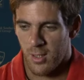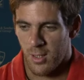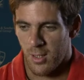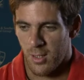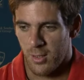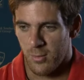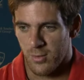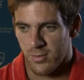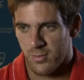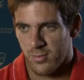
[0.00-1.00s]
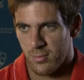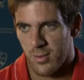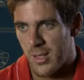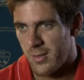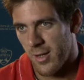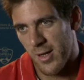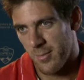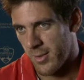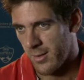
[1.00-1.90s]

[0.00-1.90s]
and I was really tired.